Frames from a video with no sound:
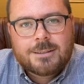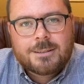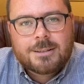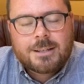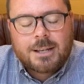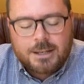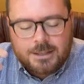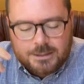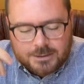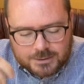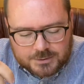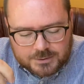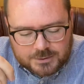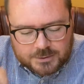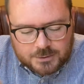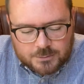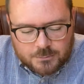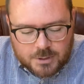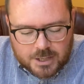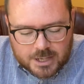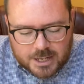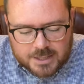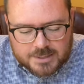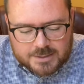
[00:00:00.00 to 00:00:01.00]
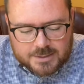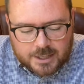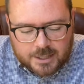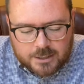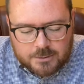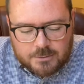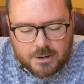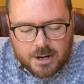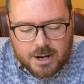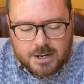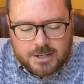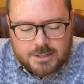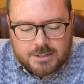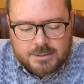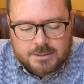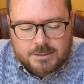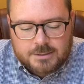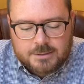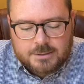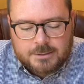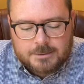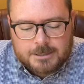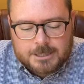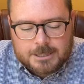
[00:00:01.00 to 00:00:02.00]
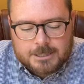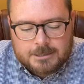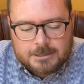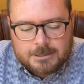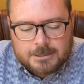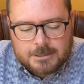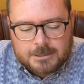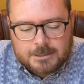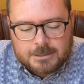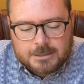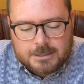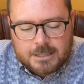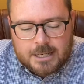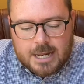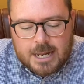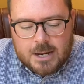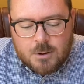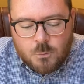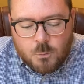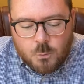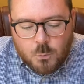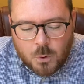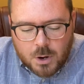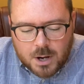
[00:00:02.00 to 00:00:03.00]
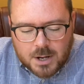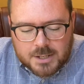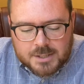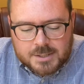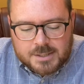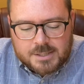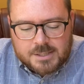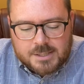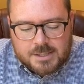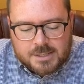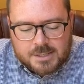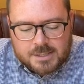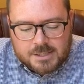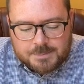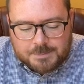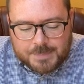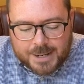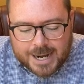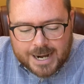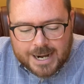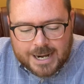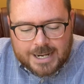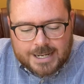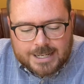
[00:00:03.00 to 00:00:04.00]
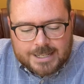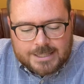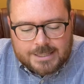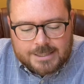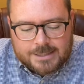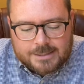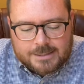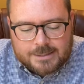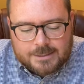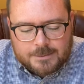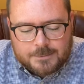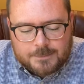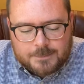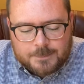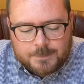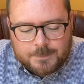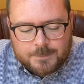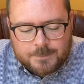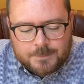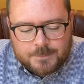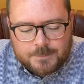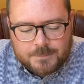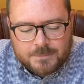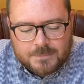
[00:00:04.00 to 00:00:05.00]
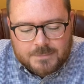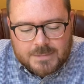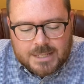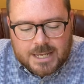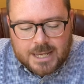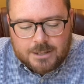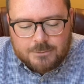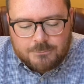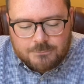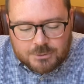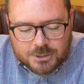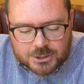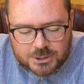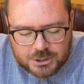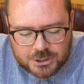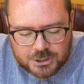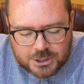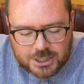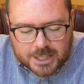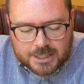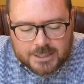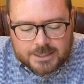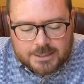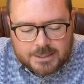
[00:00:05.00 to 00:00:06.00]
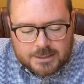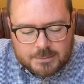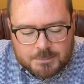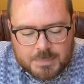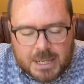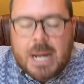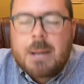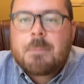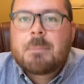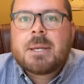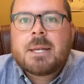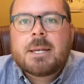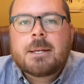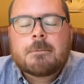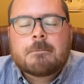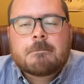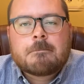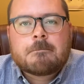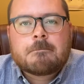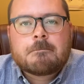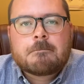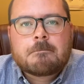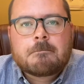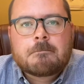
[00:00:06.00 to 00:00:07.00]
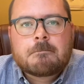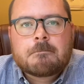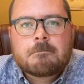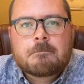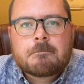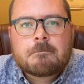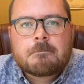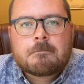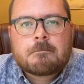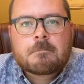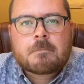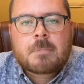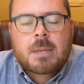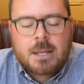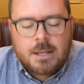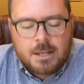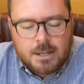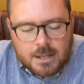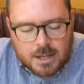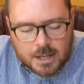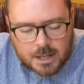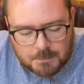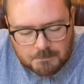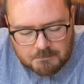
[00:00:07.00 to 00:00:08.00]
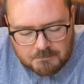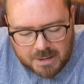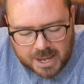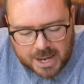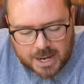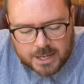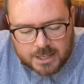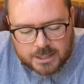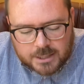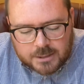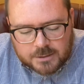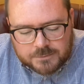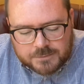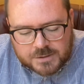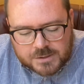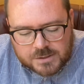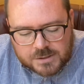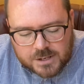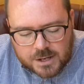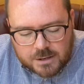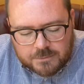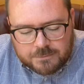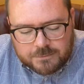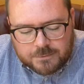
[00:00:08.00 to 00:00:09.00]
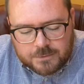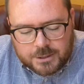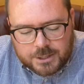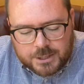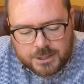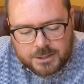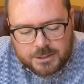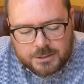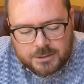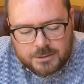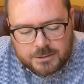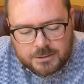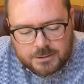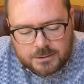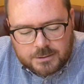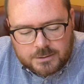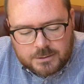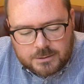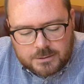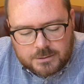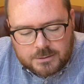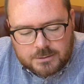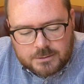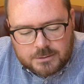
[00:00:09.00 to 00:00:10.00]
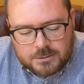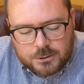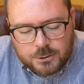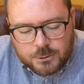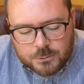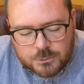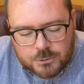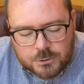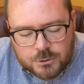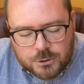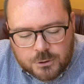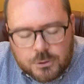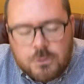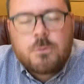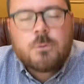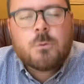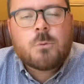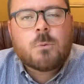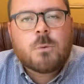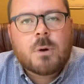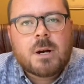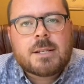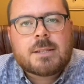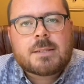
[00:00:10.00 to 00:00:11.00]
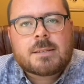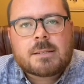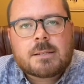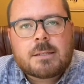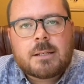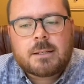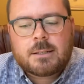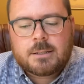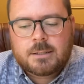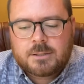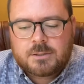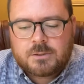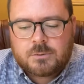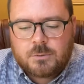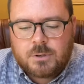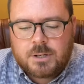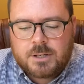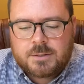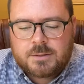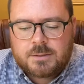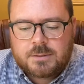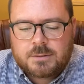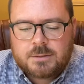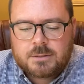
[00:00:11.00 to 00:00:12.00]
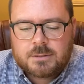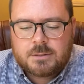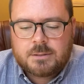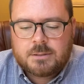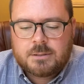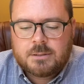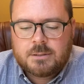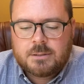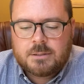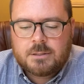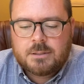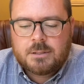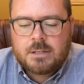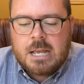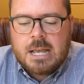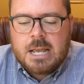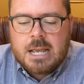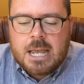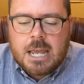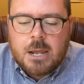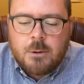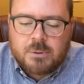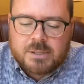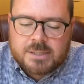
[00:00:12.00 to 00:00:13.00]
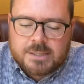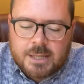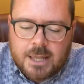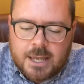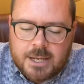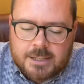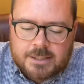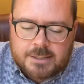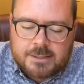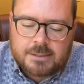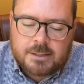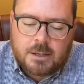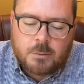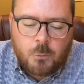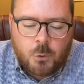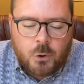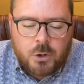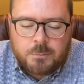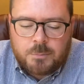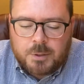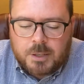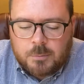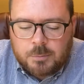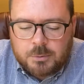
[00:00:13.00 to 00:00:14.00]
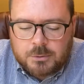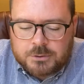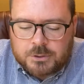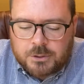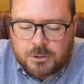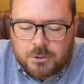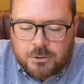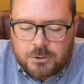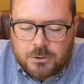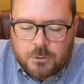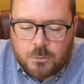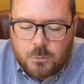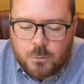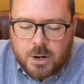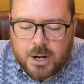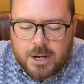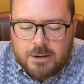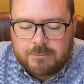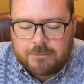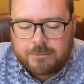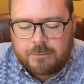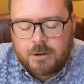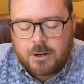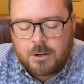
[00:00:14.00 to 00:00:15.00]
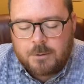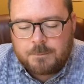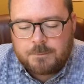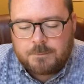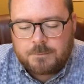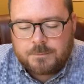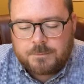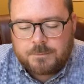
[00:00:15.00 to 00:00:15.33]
Okay? Listen to what Isaiah writes. He was despised and rejected by men. A man of suffering who knew what sickness was. He was like someone people turned away from.